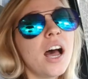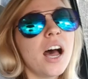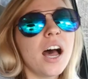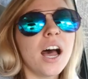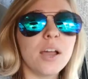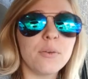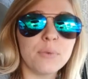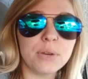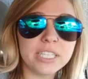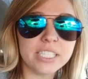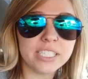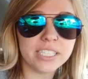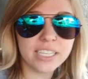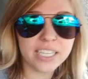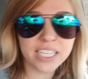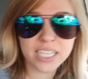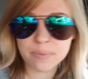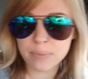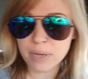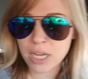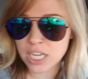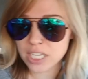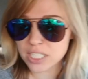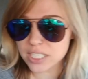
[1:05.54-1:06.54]
I went to
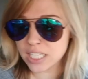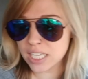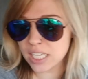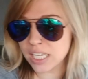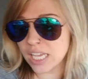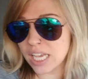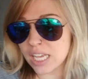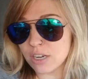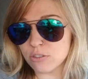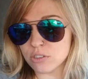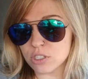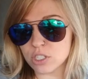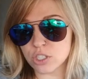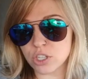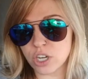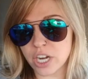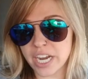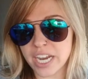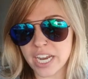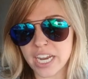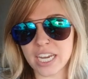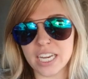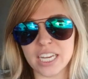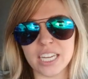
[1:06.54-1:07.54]
kickboxing and it was
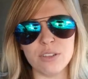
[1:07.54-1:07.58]
great.